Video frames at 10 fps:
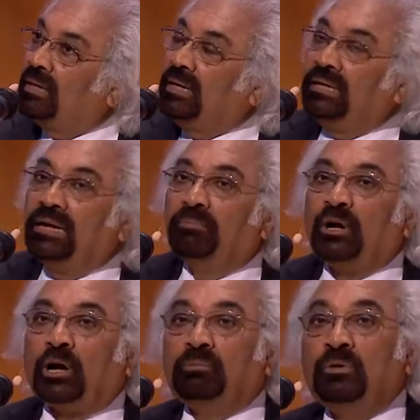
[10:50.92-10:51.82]
India may
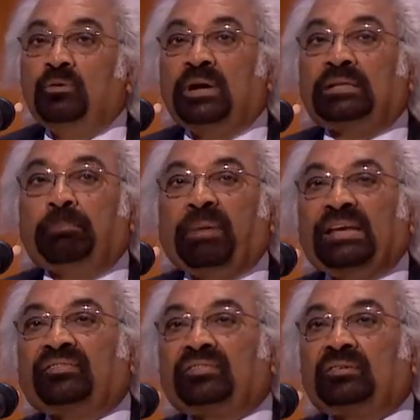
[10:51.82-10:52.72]
not move at the
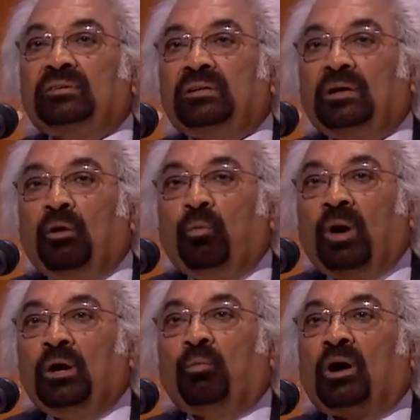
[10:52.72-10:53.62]
pace the
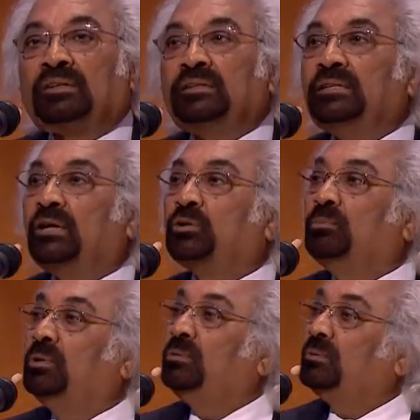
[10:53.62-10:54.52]
world wants India to
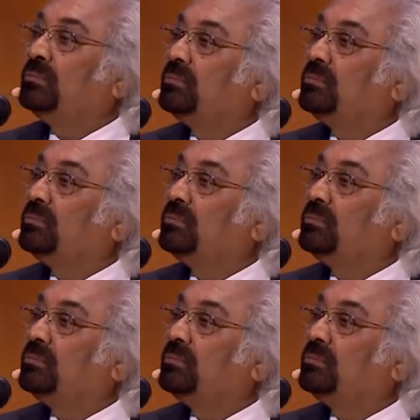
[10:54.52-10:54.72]
move,